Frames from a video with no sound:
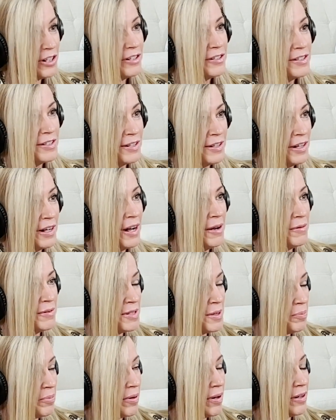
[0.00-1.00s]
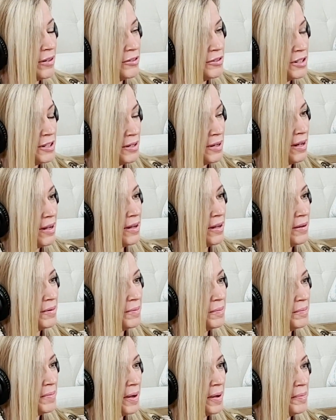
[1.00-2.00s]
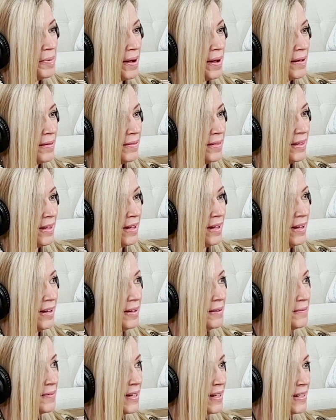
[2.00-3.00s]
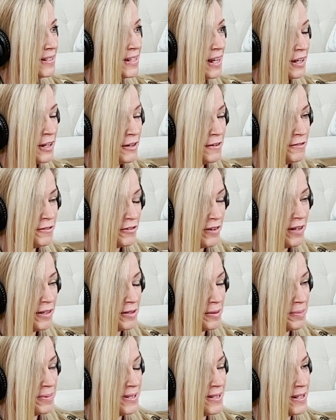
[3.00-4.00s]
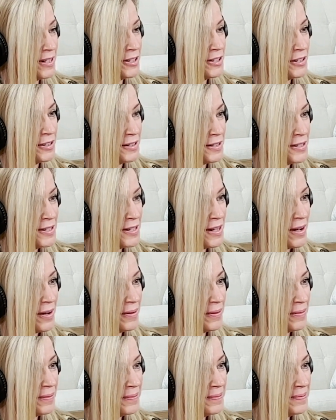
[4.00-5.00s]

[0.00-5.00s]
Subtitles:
years, and then I was approached about the executive director position. So